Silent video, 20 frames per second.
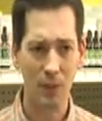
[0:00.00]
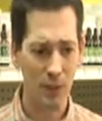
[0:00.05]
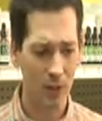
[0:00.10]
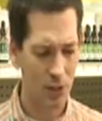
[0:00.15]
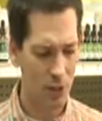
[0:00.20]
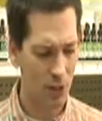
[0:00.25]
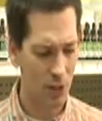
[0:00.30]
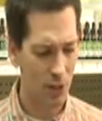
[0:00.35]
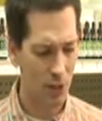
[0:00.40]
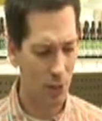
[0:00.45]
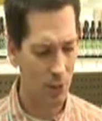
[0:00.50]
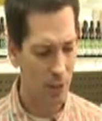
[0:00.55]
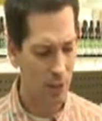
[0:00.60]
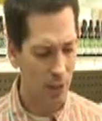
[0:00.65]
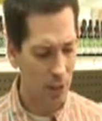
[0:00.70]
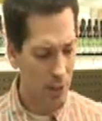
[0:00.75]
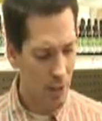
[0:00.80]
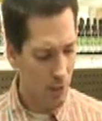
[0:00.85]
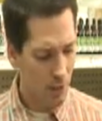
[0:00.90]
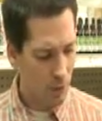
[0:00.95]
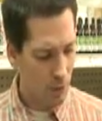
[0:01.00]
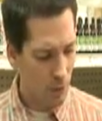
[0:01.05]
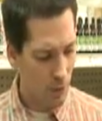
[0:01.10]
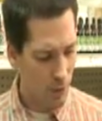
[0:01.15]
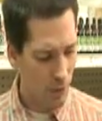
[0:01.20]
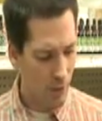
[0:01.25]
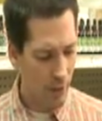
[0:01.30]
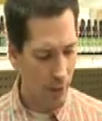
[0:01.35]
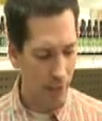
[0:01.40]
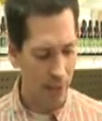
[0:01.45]
So we'll
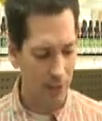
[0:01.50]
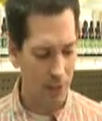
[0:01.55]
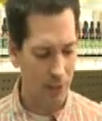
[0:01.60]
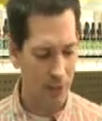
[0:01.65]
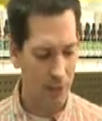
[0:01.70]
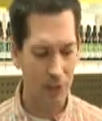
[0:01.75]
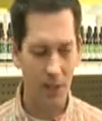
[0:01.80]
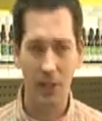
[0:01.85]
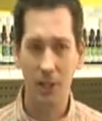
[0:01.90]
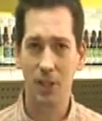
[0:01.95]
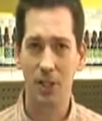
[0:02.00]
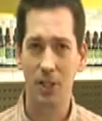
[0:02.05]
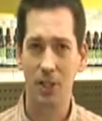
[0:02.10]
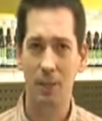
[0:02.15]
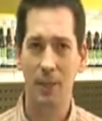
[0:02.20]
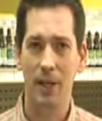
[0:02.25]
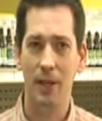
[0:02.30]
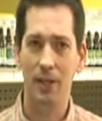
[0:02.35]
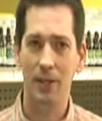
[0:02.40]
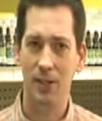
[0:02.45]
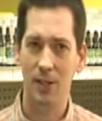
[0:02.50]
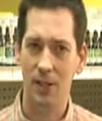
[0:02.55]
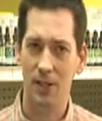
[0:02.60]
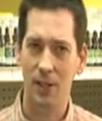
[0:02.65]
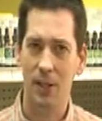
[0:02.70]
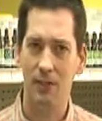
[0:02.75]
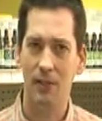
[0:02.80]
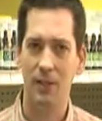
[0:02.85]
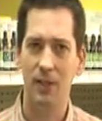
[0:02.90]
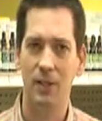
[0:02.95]
go ahead and touch the basis
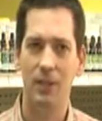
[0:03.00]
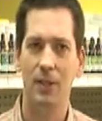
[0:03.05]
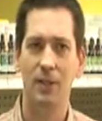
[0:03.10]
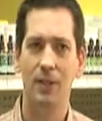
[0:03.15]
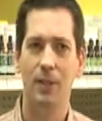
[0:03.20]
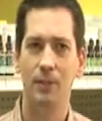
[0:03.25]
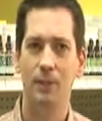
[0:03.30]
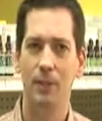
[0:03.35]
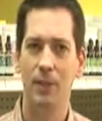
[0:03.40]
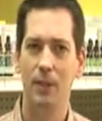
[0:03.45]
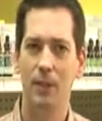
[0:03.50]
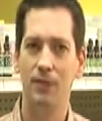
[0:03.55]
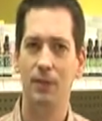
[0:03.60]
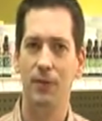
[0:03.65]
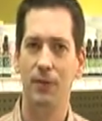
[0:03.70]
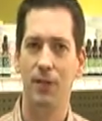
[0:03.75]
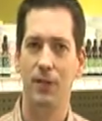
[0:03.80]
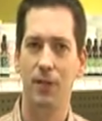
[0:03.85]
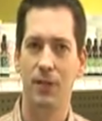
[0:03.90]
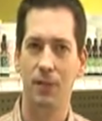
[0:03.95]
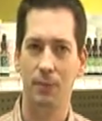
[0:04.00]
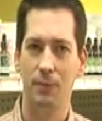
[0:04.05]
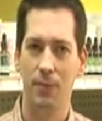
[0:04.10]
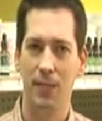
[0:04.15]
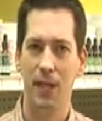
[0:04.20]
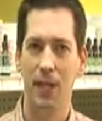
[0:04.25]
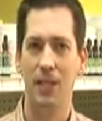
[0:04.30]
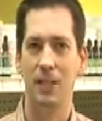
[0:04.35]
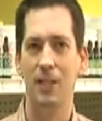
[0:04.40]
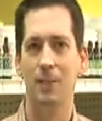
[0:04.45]
of it, and the benefits of
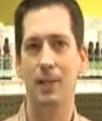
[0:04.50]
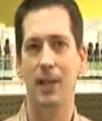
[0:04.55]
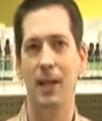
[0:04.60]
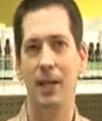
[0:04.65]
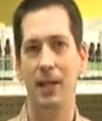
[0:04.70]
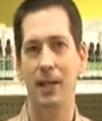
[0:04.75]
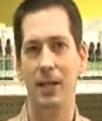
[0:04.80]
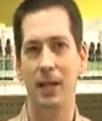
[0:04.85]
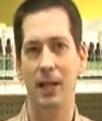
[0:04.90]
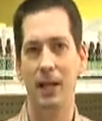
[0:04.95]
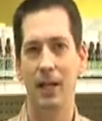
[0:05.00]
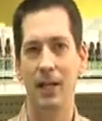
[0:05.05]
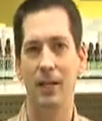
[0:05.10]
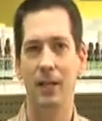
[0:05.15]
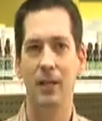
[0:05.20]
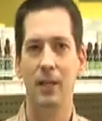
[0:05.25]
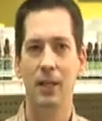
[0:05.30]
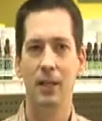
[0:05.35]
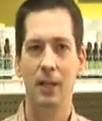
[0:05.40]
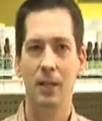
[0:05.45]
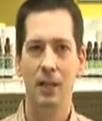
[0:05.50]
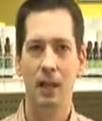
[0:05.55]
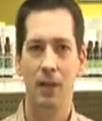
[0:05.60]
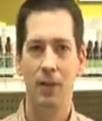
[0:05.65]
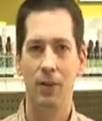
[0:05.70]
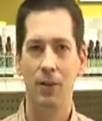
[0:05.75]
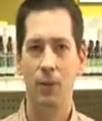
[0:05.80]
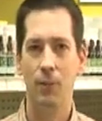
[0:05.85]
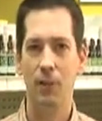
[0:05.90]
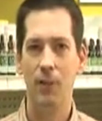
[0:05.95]
potassium iodide are
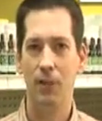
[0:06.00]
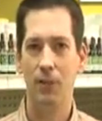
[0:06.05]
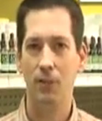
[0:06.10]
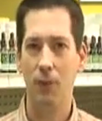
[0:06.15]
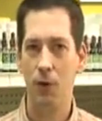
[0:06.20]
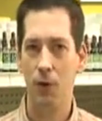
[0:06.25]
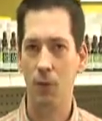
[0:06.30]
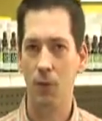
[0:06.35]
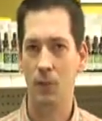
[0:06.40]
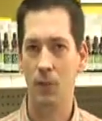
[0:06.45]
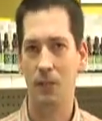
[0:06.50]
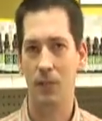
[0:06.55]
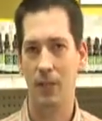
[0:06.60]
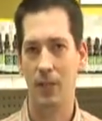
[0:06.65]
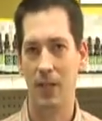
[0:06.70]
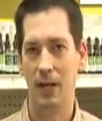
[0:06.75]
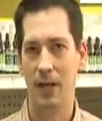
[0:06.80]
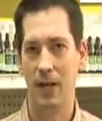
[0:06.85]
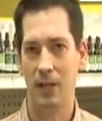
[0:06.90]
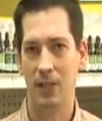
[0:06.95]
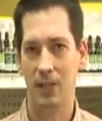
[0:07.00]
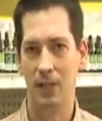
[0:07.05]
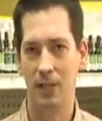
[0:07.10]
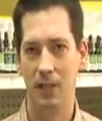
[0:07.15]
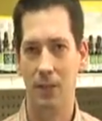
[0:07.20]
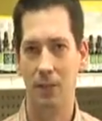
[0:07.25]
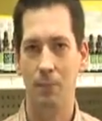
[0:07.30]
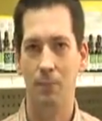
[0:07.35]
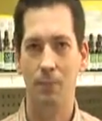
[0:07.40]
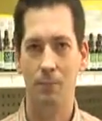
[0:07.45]
there are many forms of
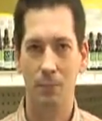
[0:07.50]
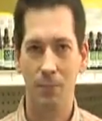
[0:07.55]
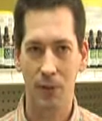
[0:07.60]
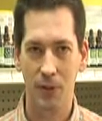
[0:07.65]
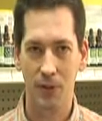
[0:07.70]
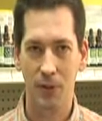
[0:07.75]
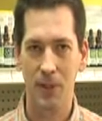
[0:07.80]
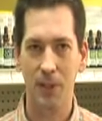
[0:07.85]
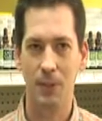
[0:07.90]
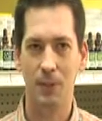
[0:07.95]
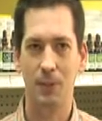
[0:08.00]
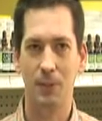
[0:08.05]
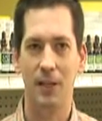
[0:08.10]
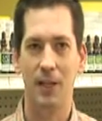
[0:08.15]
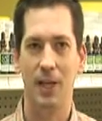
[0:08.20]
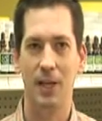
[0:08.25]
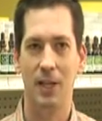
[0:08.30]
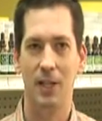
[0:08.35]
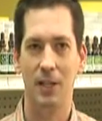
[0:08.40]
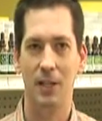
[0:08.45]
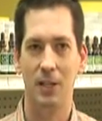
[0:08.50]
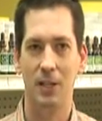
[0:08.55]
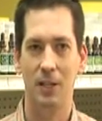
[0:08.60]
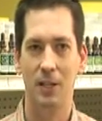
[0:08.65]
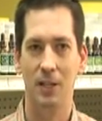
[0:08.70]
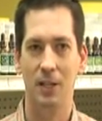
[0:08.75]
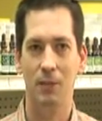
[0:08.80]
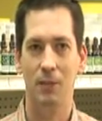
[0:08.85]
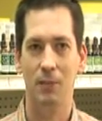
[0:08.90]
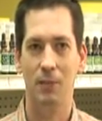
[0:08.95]
potassium, but this
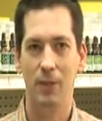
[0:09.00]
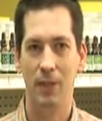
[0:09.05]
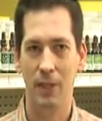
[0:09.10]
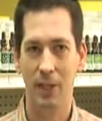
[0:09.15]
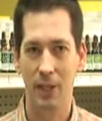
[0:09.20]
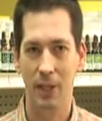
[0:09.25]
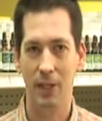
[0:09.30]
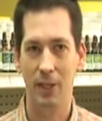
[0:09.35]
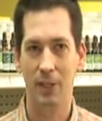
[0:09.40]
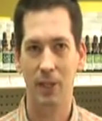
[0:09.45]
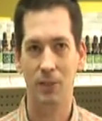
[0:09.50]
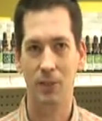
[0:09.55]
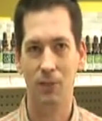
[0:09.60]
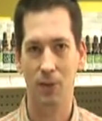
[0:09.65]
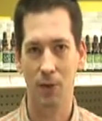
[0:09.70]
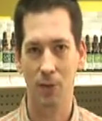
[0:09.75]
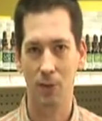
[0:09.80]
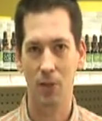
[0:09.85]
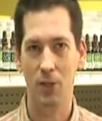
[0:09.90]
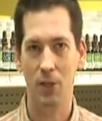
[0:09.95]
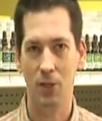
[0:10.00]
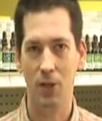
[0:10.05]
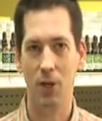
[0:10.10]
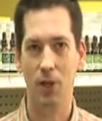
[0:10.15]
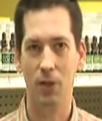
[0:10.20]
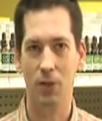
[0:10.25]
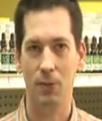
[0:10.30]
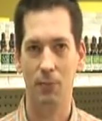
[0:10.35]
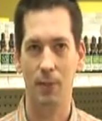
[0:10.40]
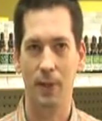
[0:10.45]
potassium is from
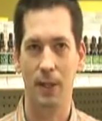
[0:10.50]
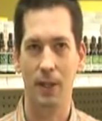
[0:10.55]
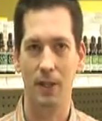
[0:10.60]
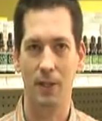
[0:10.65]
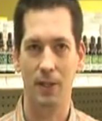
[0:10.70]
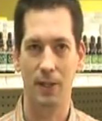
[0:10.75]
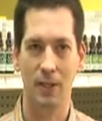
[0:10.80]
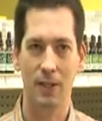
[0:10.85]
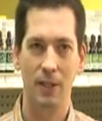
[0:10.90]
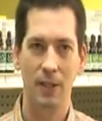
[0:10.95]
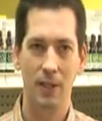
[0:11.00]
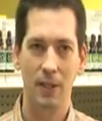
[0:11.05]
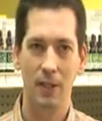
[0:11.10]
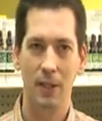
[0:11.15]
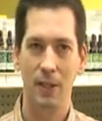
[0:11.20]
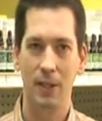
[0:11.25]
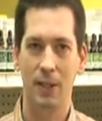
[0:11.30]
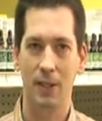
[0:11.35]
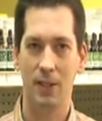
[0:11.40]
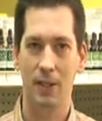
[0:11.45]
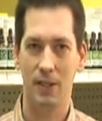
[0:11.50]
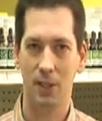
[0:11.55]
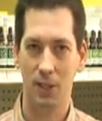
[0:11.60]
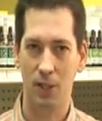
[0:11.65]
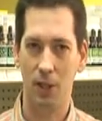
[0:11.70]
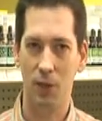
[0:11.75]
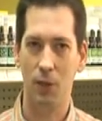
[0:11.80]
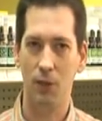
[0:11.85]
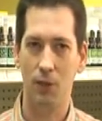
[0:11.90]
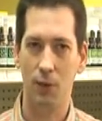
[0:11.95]
salt-based. It's a
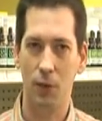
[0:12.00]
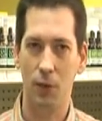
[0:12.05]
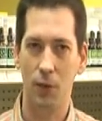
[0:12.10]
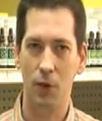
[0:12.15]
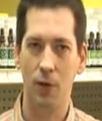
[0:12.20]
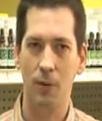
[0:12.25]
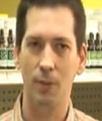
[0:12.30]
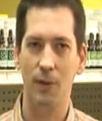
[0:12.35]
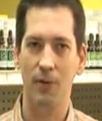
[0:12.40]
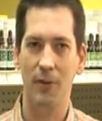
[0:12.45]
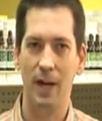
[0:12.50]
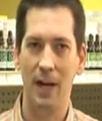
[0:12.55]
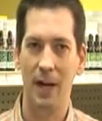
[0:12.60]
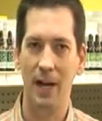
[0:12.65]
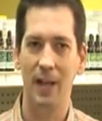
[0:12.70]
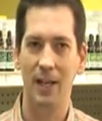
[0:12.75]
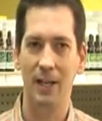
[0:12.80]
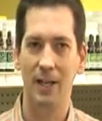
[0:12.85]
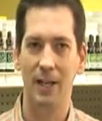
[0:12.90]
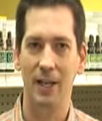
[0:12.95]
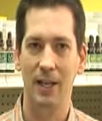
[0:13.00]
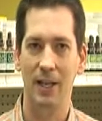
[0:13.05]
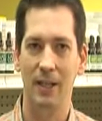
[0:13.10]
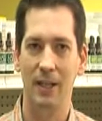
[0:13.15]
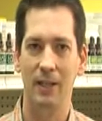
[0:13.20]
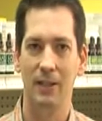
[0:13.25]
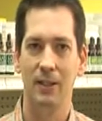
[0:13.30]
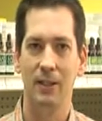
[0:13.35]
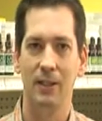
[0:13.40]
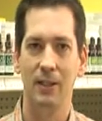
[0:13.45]
salt form of
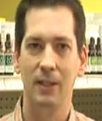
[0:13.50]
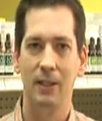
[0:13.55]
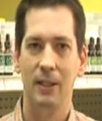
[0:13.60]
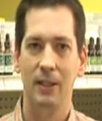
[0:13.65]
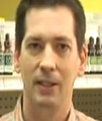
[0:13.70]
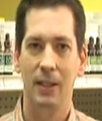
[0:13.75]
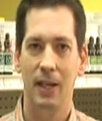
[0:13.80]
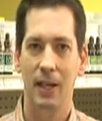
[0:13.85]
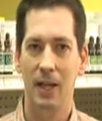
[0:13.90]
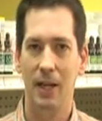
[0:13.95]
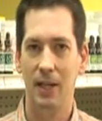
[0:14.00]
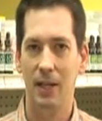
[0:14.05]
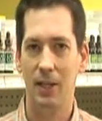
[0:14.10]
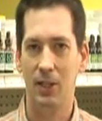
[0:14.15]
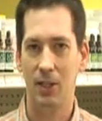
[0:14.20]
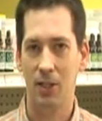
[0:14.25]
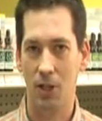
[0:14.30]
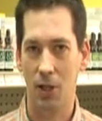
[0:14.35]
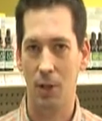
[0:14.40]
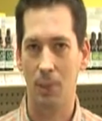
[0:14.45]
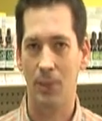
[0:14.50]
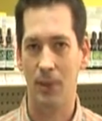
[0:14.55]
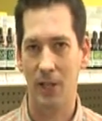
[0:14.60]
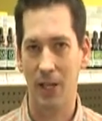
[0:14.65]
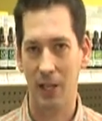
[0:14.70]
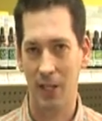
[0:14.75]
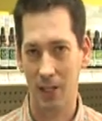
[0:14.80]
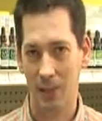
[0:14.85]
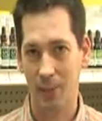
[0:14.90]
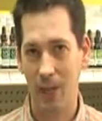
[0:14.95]
iodide, and it's called
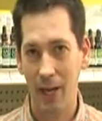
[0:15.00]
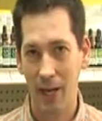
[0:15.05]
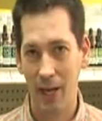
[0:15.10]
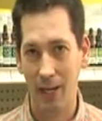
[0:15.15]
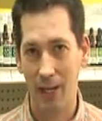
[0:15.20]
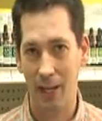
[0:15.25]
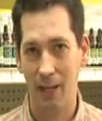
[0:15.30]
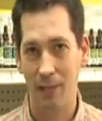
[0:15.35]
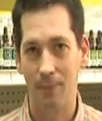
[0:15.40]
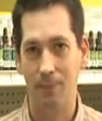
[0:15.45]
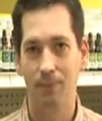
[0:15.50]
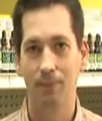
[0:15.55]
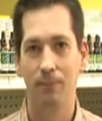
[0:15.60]
potassium iodide.